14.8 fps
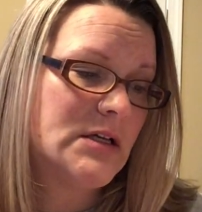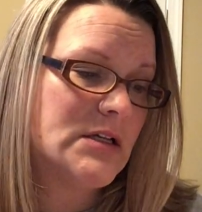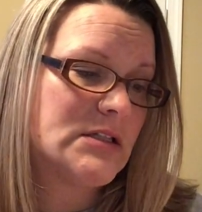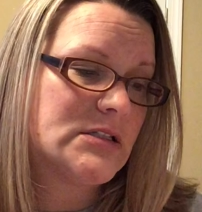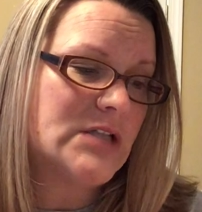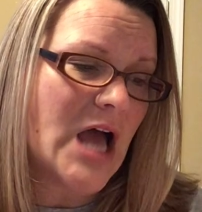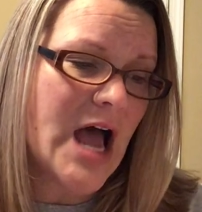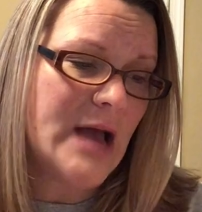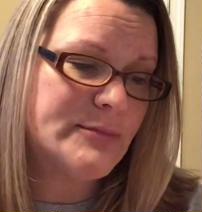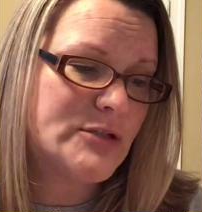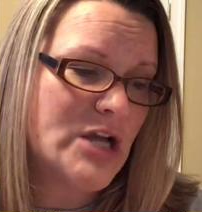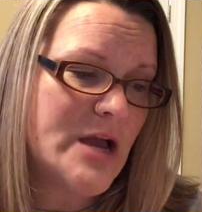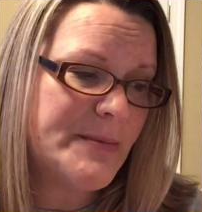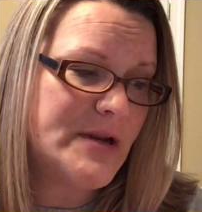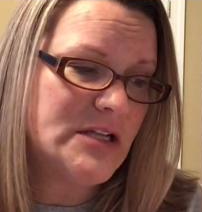Stop
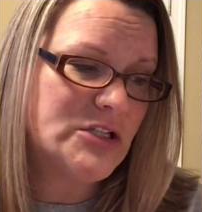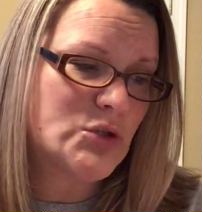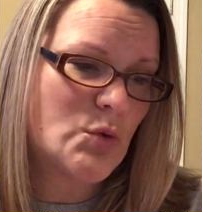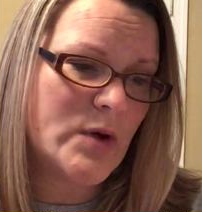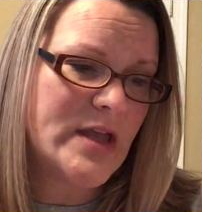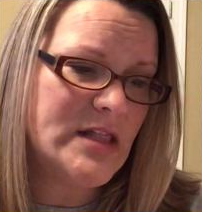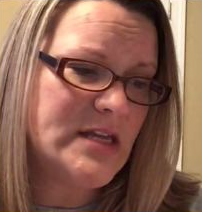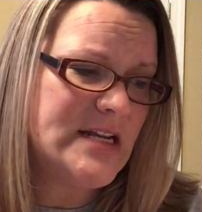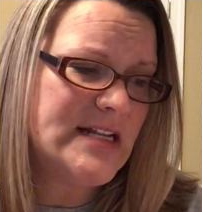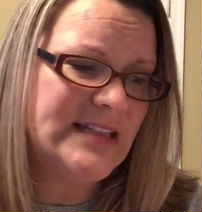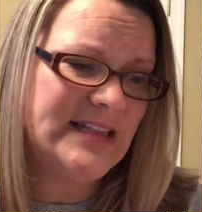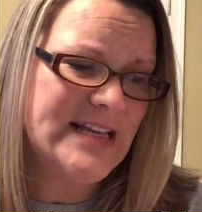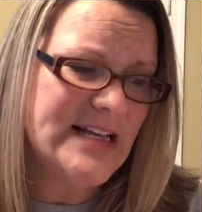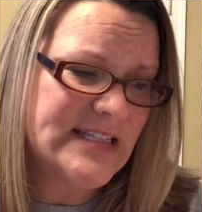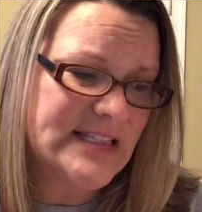jumping and squealing
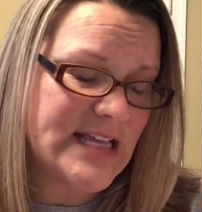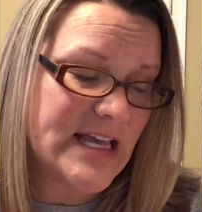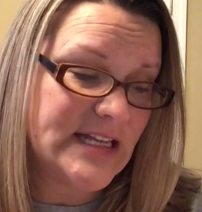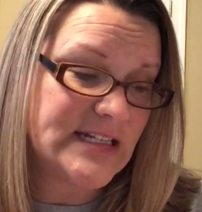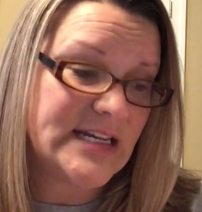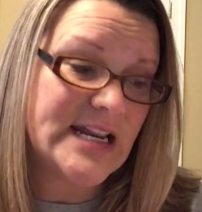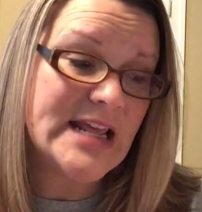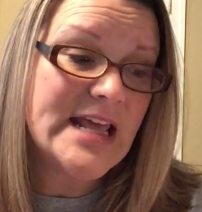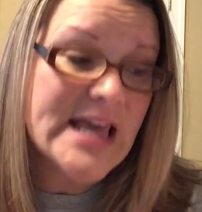and listen.